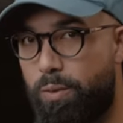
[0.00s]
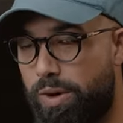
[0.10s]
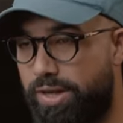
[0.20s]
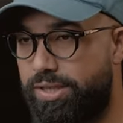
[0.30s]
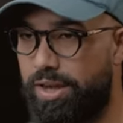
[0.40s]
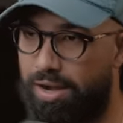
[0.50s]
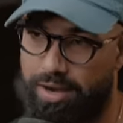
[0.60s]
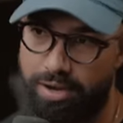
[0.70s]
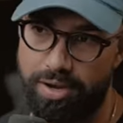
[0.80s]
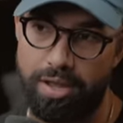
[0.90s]
worked
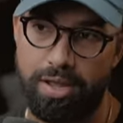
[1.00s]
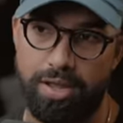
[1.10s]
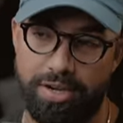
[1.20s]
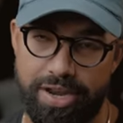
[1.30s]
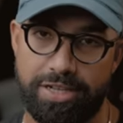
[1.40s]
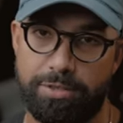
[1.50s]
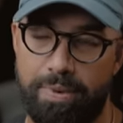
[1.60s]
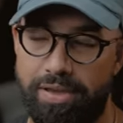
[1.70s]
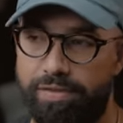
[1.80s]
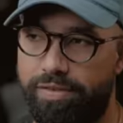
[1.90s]
on Dead
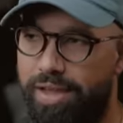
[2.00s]
Space.